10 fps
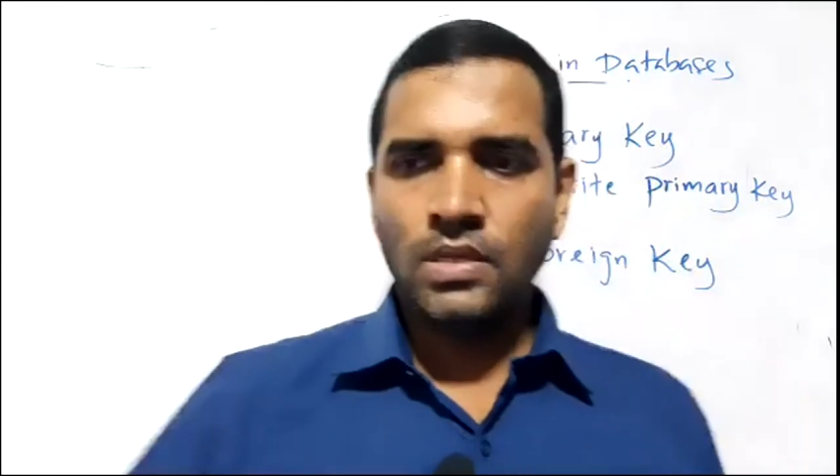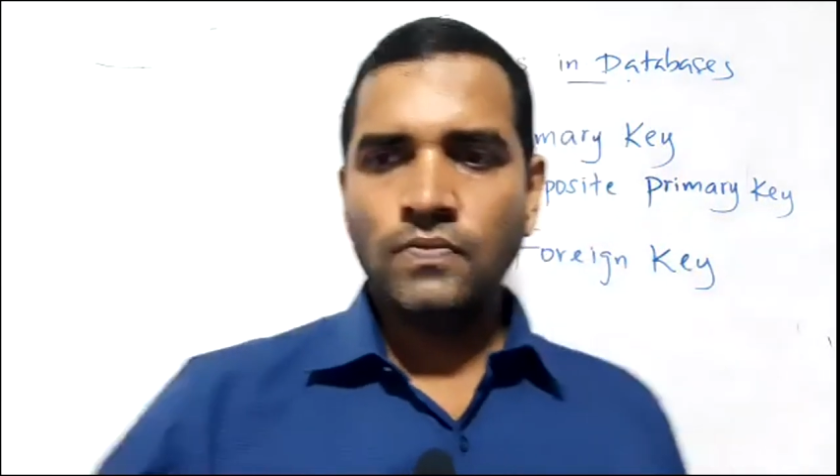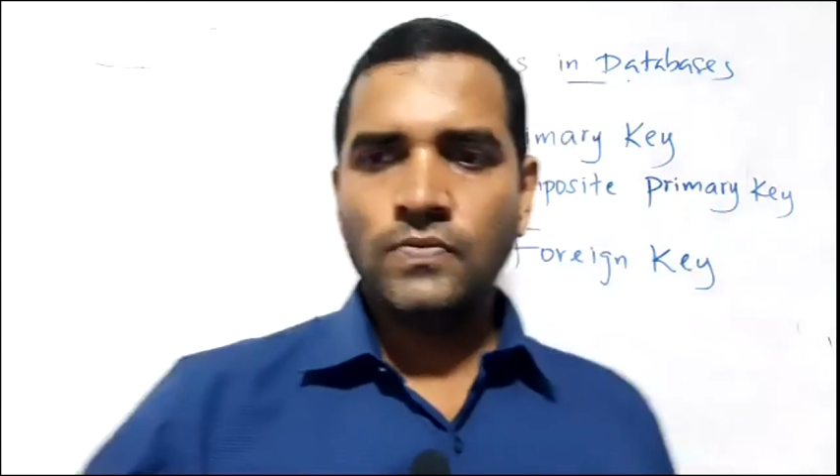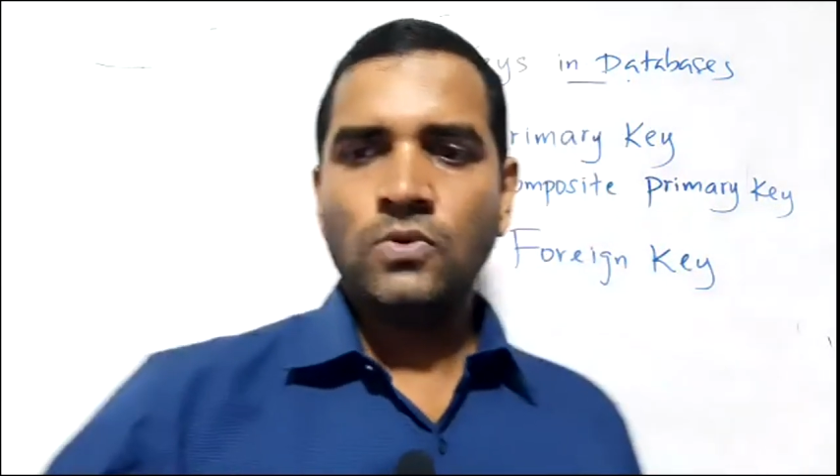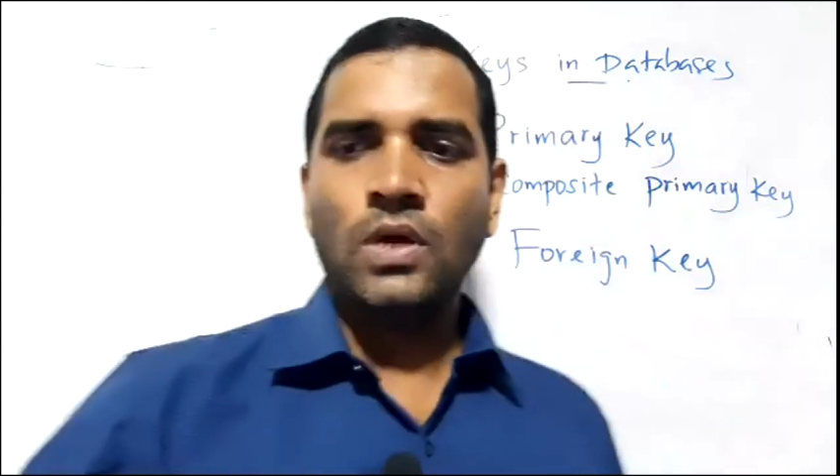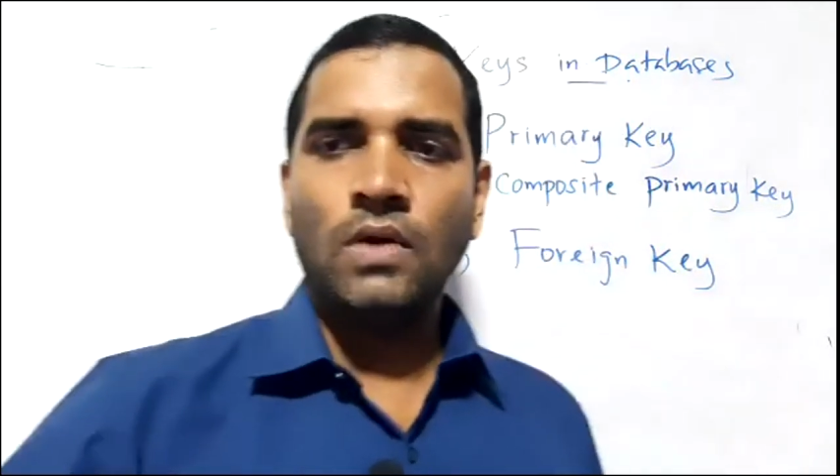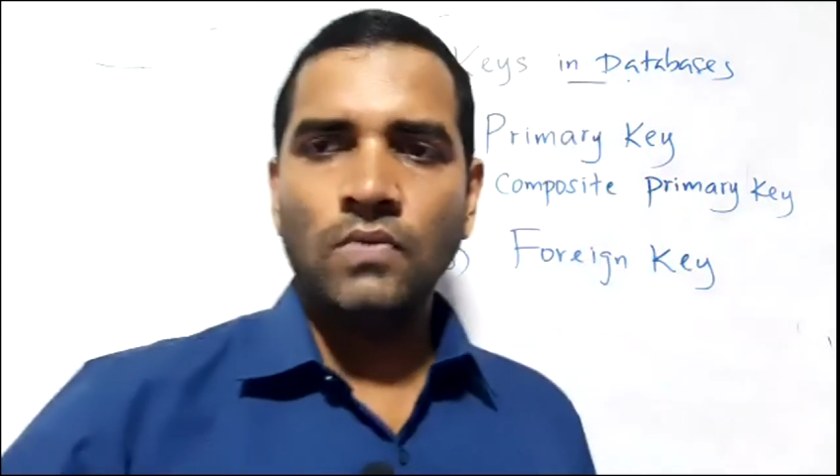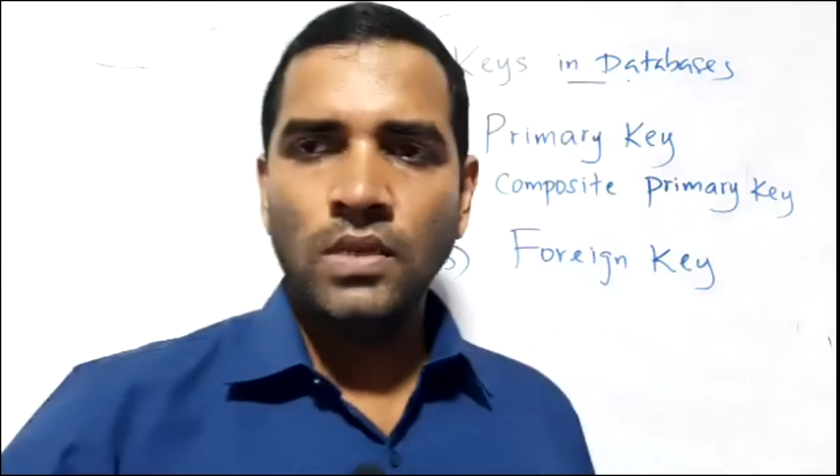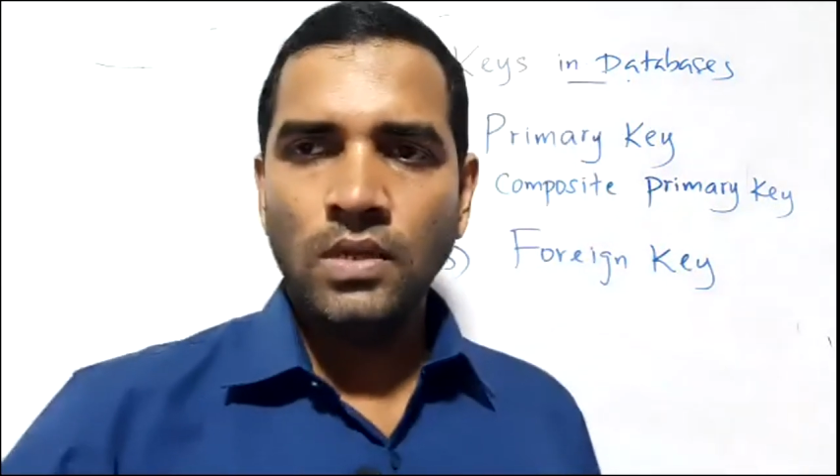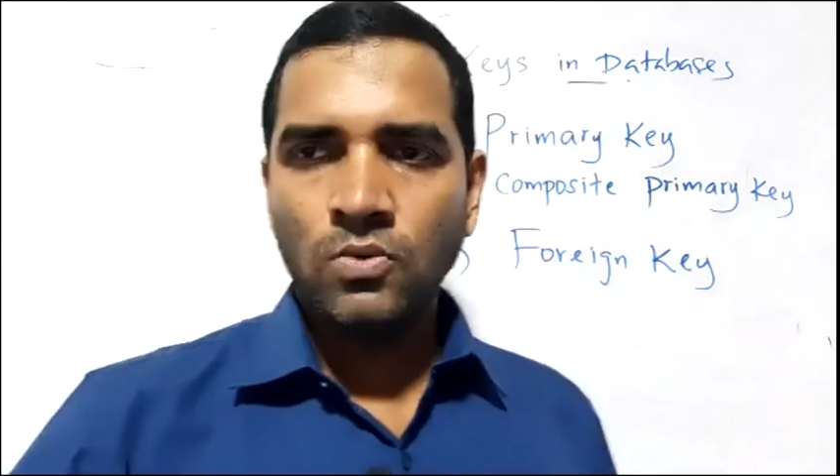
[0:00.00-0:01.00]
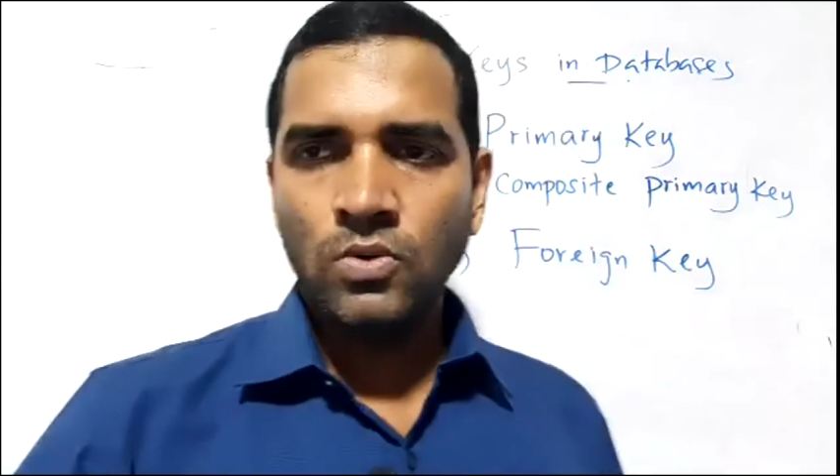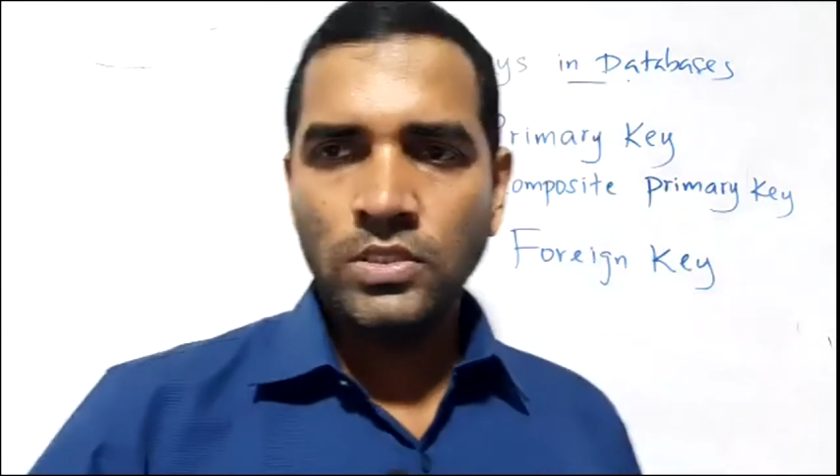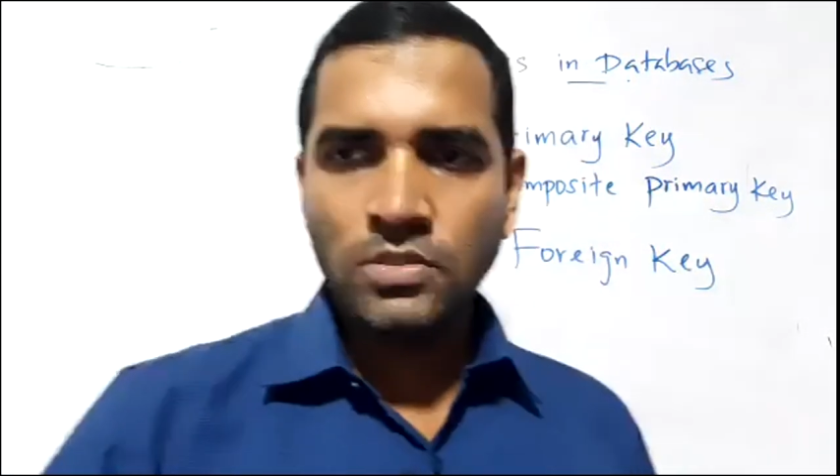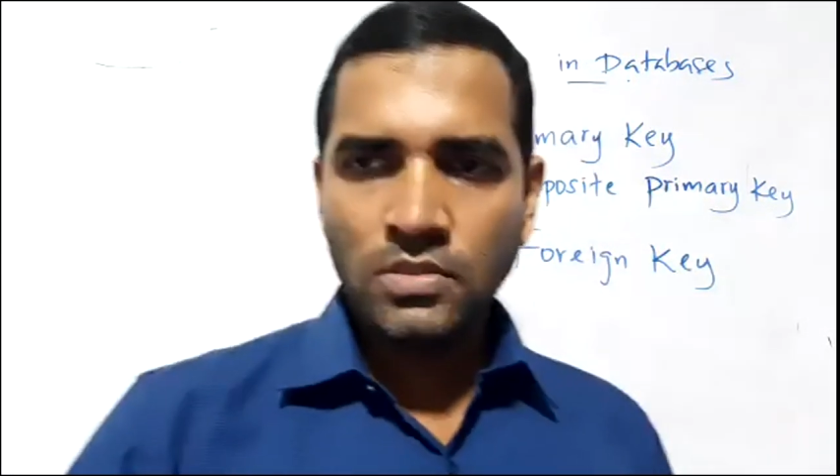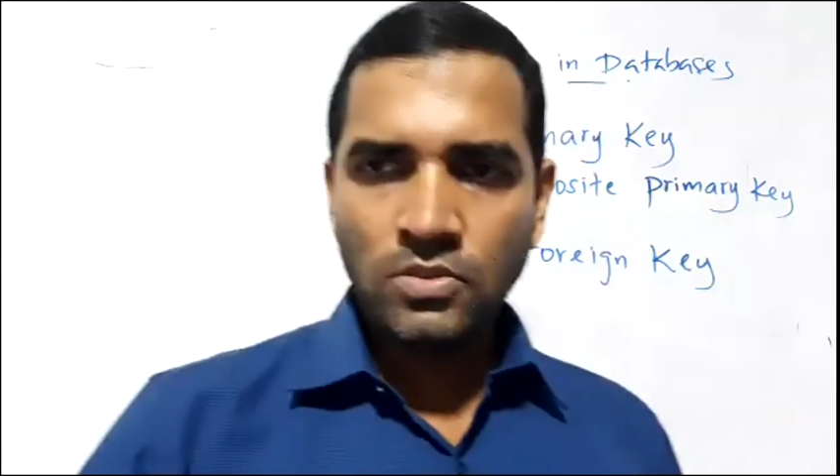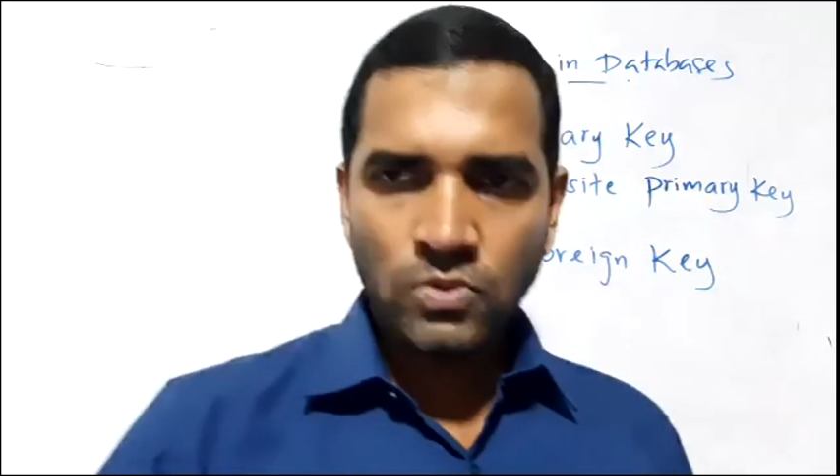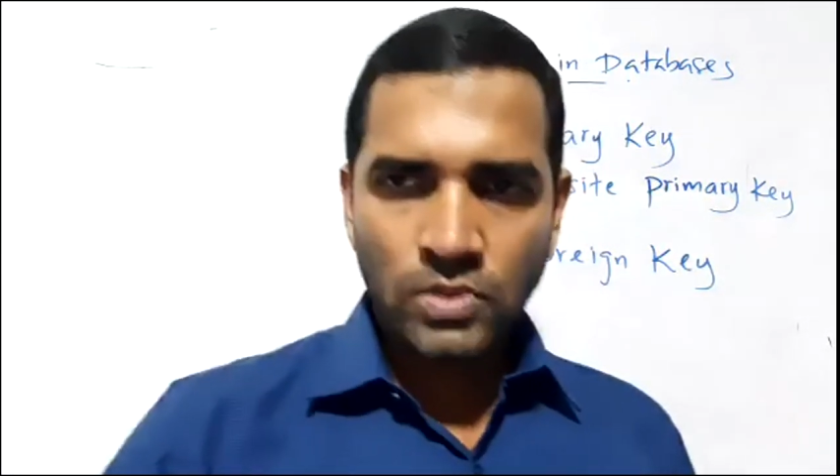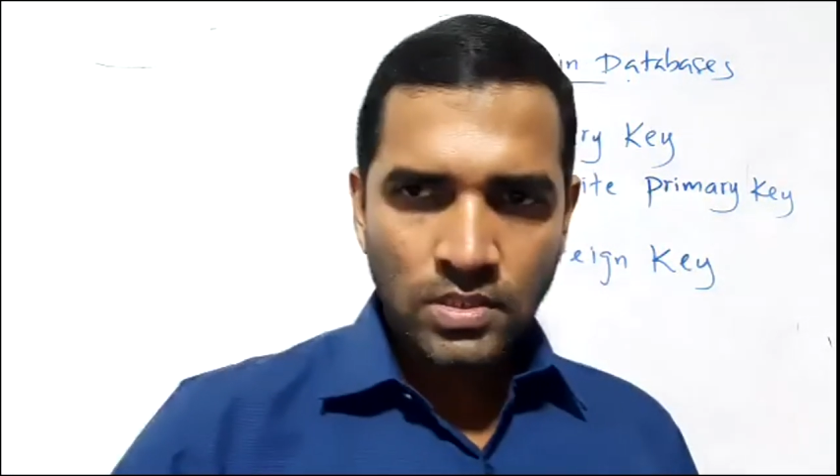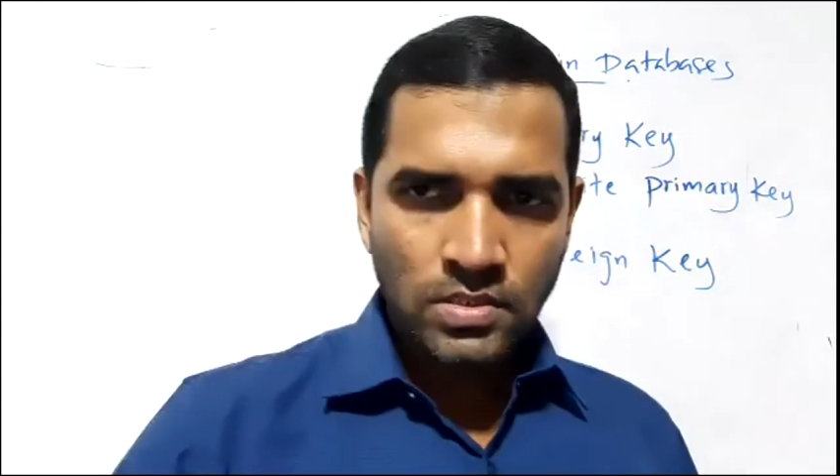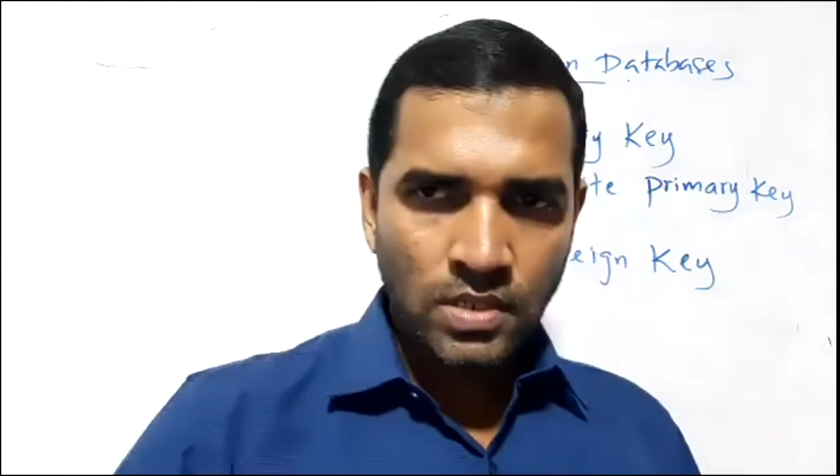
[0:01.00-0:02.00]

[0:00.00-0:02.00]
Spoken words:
If you have any questions,